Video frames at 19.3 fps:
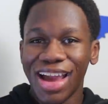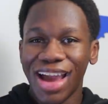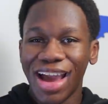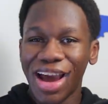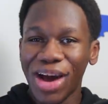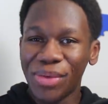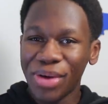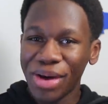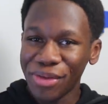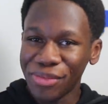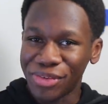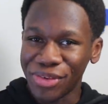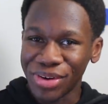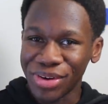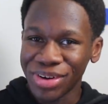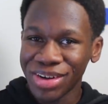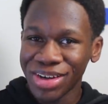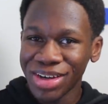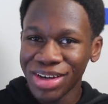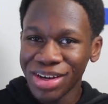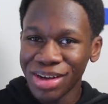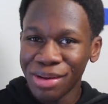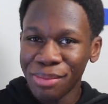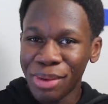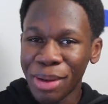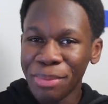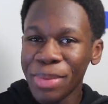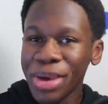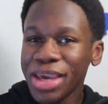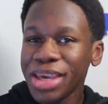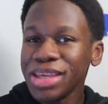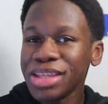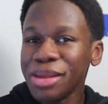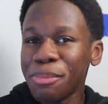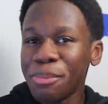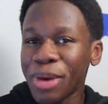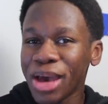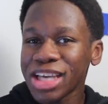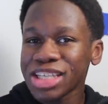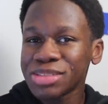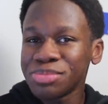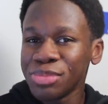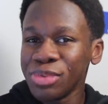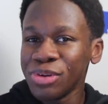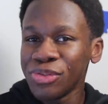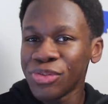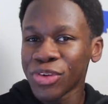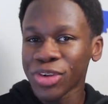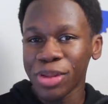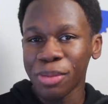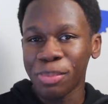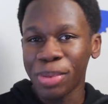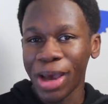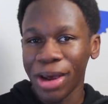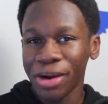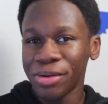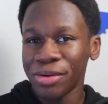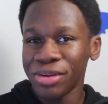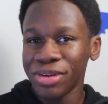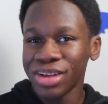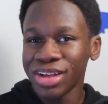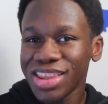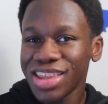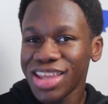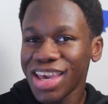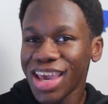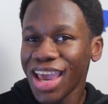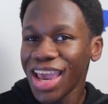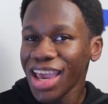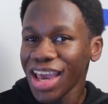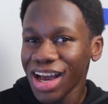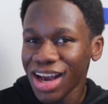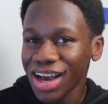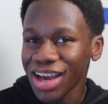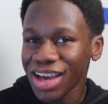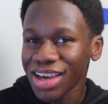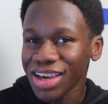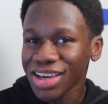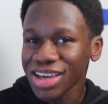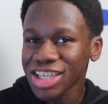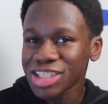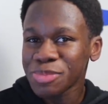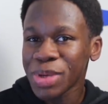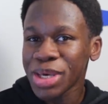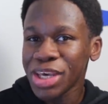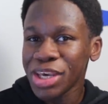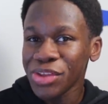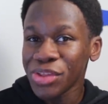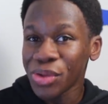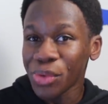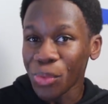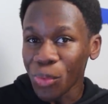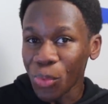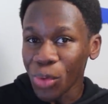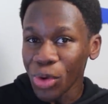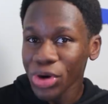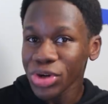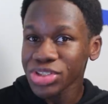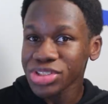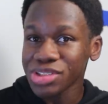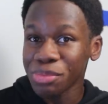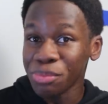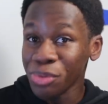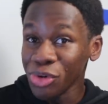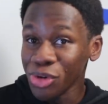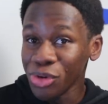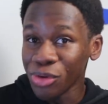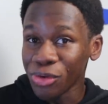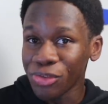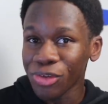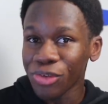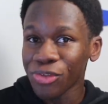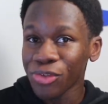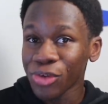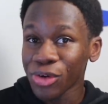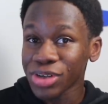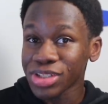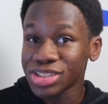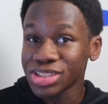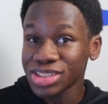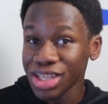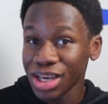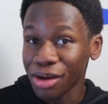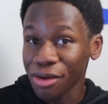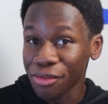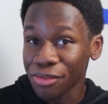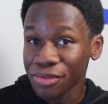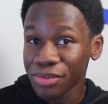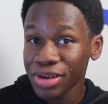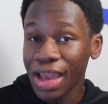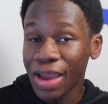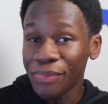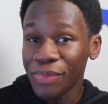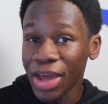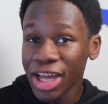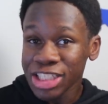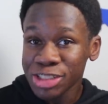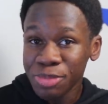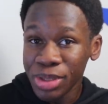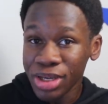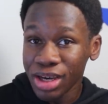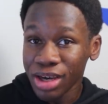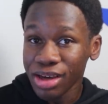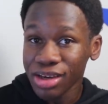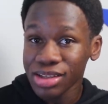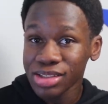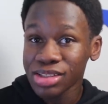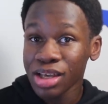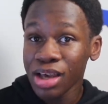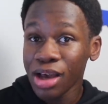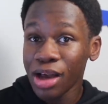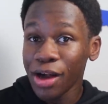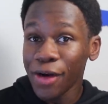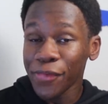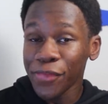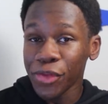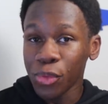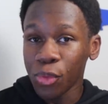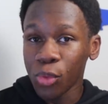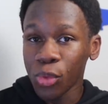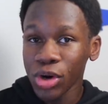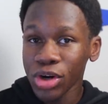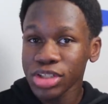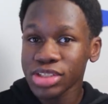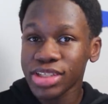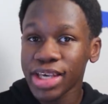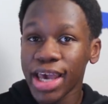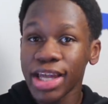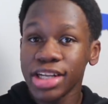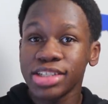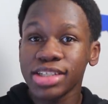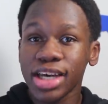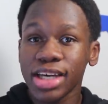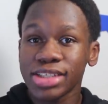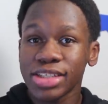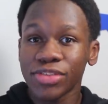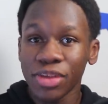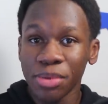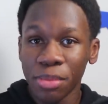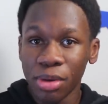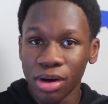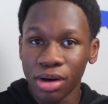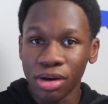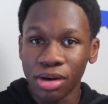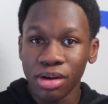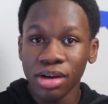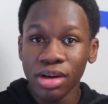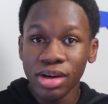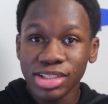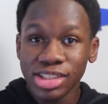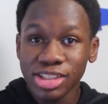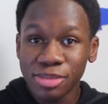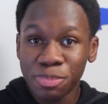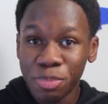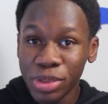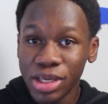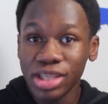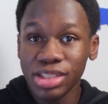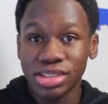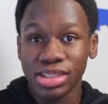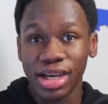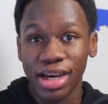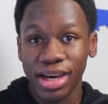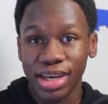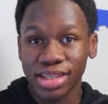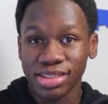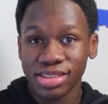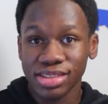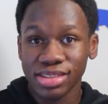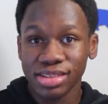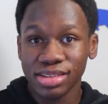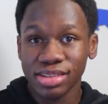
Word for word: However, by making the best move for the battle, the AI is making the worst move for itself, and that's because of the worst edge case of them all, speed ties.